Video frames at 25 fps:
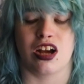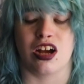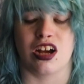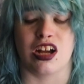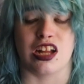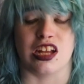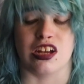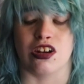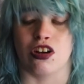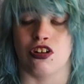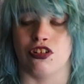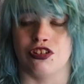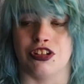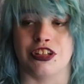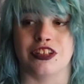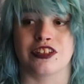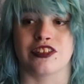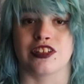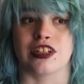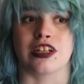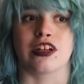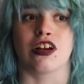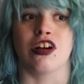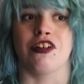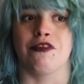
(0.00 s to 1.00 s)
I
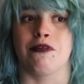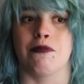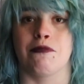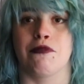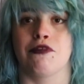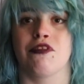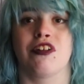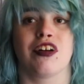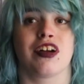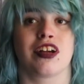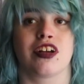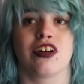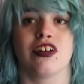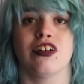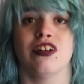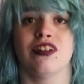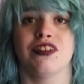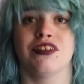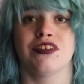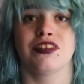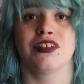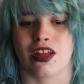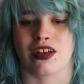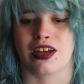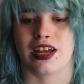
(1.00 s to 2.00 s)
honestly can't remember what I got.
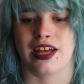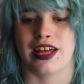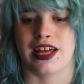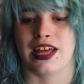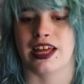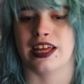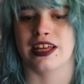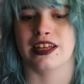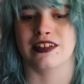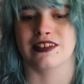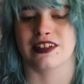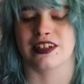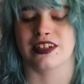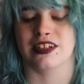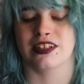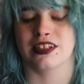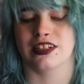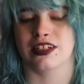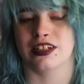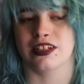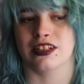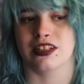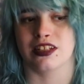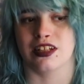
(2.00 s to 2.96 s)
I hate saying that.